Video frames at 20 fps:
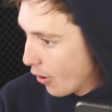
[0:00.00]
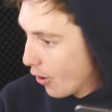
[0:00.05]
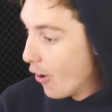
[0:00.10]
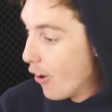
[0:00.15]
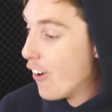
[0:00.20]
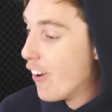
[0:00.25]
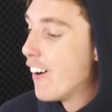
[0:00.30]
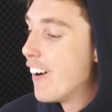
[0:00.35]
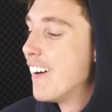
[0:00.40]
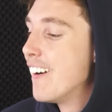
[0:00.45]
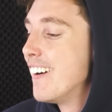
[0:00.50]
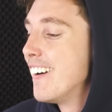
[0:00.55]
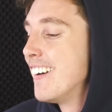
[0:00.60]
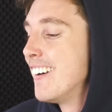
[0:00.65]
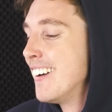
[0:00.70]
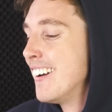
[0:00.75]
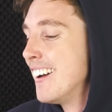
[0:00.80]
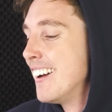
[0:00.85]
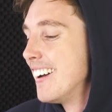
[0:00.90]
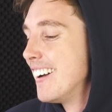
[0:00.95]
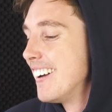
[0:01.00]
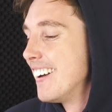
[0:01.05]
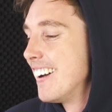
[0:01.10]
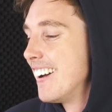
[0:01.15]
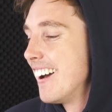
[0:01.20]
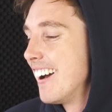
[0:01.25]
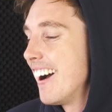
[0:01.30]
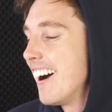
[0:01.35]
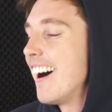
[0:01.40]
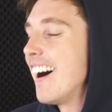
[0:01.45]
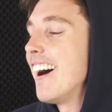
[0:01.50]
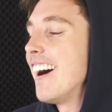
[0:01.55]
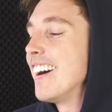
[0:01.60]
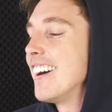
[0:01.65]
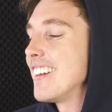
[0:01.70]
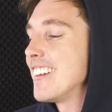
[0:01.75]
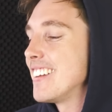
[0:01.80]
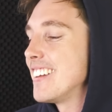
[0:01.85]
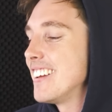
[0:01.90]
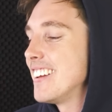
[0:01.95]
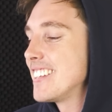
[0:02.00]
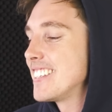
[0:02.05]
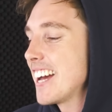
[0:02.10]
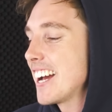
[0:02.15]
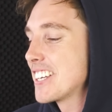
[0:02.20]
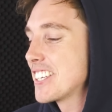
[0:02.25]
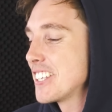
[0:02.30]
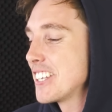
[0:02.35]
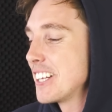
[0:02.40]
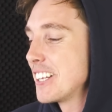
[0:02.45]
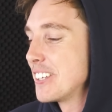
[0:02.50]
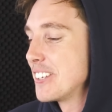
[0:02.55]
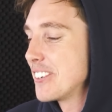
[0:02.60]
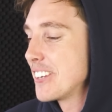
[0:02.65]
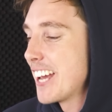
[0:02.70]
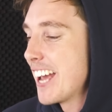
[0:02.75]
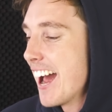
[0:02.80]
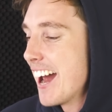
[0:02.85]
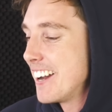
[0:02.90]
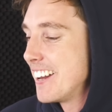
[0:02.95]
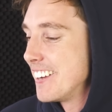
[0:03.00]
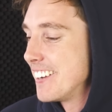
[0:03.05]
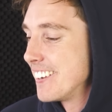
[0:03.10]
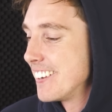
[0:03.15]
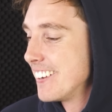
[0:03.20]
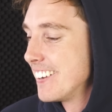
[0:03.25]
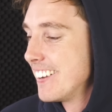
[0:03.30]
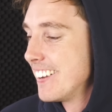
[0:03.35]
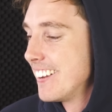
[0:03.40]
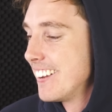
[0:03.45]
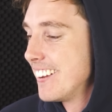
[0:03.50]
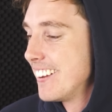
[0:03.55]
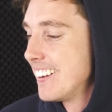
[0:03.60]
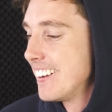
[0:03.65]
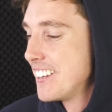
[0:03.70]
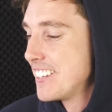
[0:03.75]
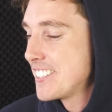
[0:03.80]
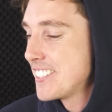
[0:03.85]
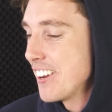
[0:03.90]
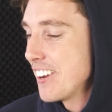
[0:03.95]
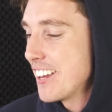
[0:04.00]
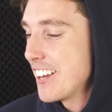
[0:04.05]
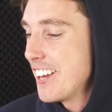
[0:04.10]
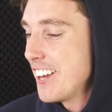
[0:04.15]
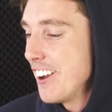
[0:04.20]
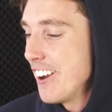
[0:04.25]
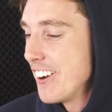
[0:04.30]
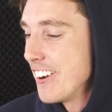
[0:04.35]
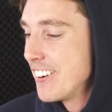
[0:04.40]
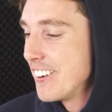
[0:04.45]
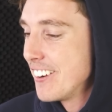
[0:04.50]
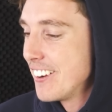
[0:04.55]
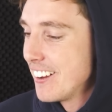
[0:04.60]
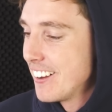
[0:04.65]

Oh, it's actually a little cannon. It's so cute.